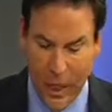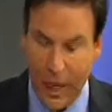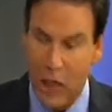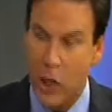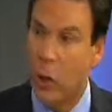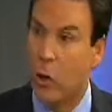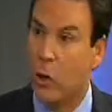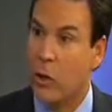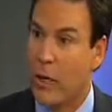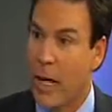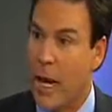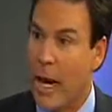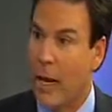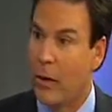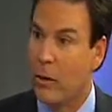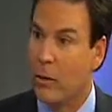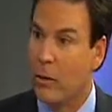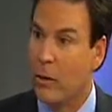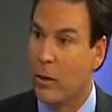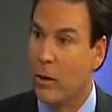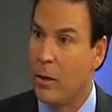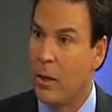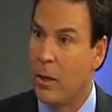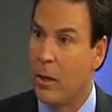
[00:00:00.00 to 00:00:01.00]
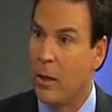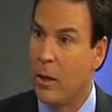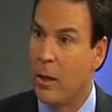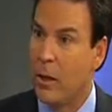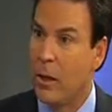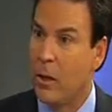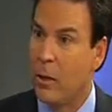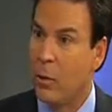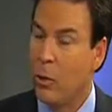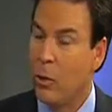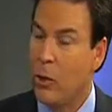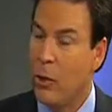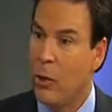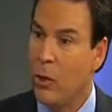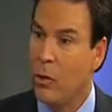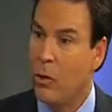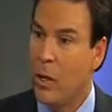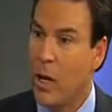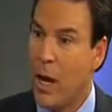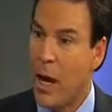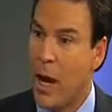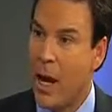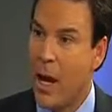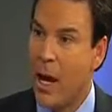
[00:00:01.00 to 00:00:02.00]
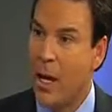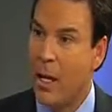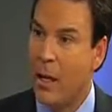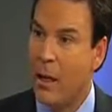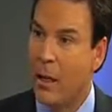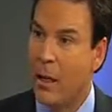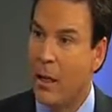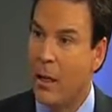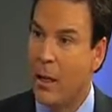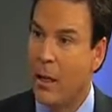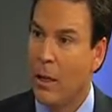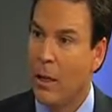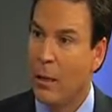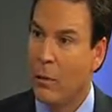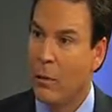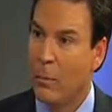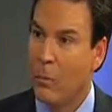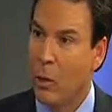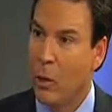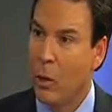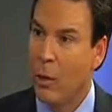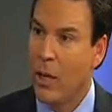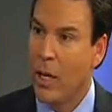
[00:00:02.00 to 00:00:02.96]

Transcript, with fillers: In your town, would you say more